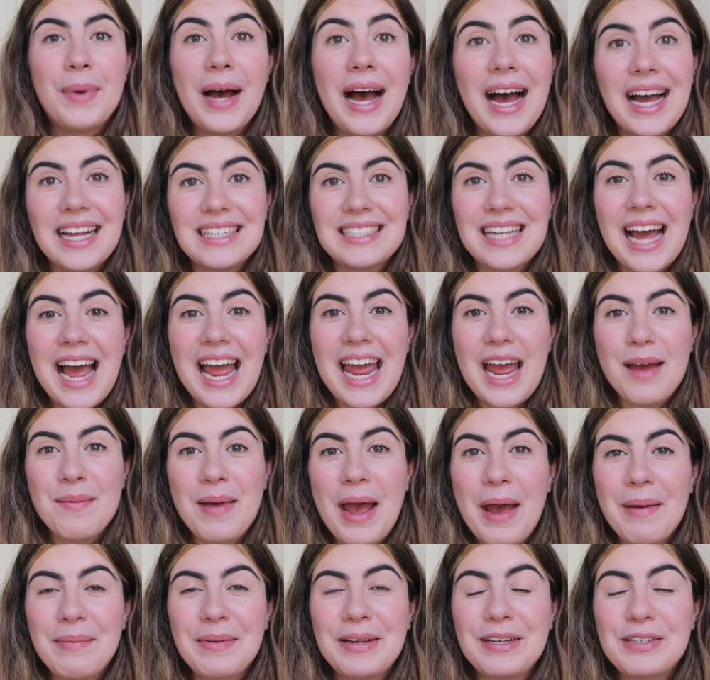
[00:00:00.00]
But I am
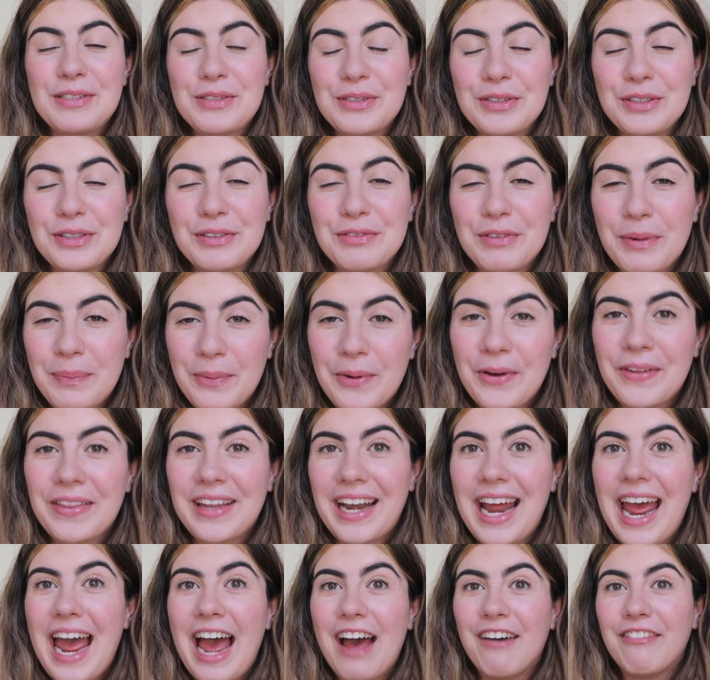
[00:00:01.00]
happy to report
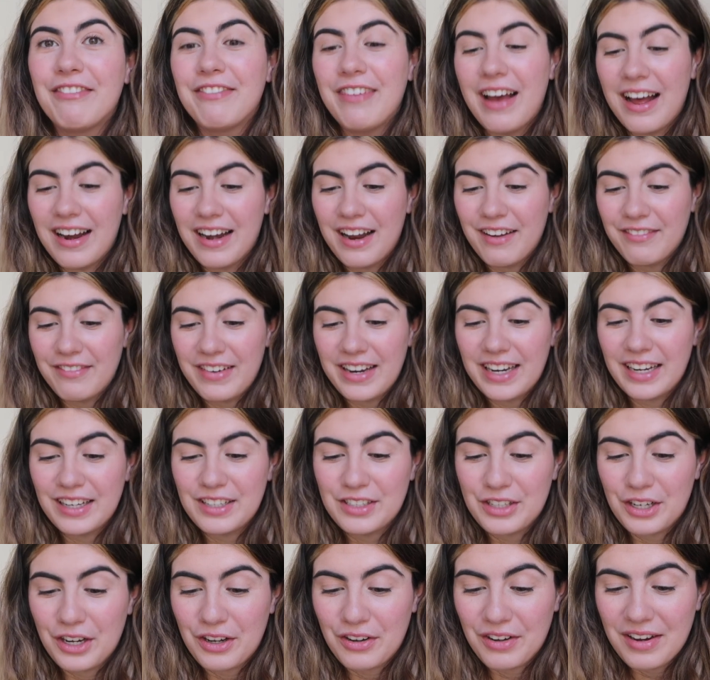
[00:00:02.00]
that I have found a vegan
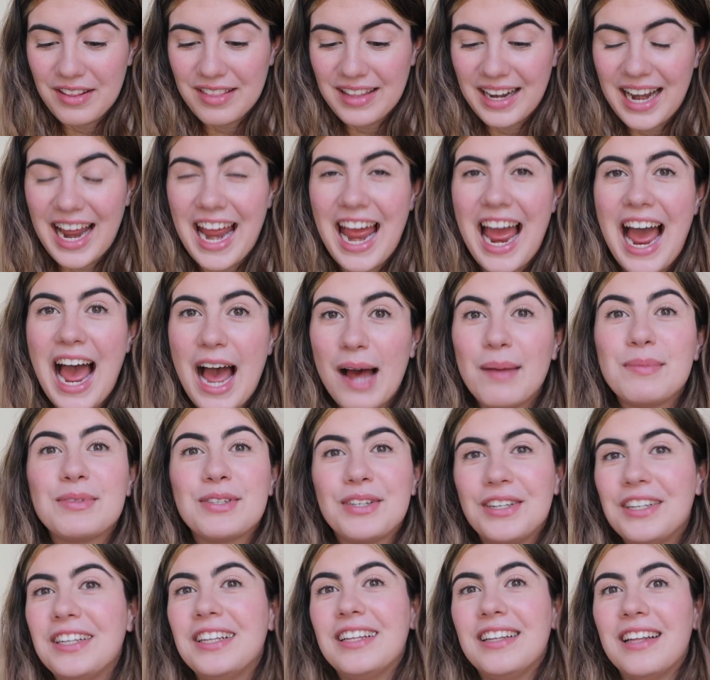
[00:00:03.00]
deodorant that I
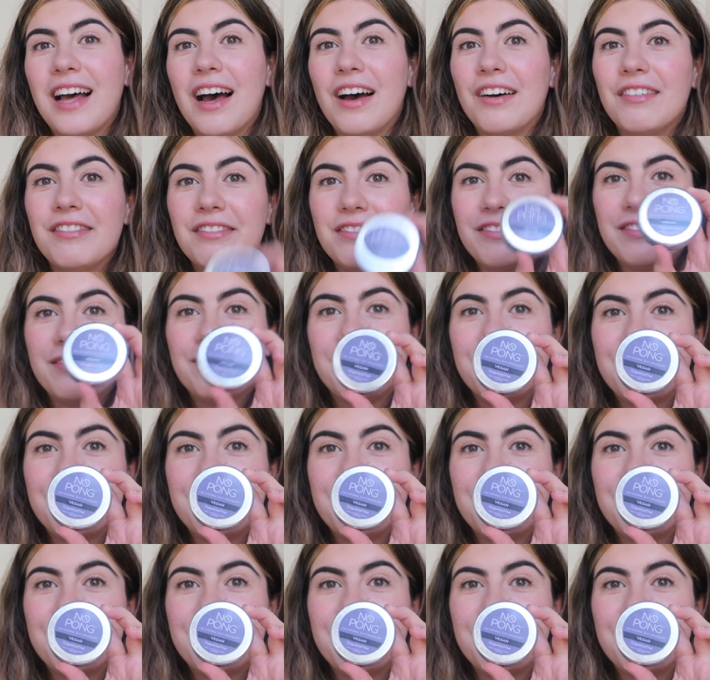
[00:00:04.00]
absolutely love.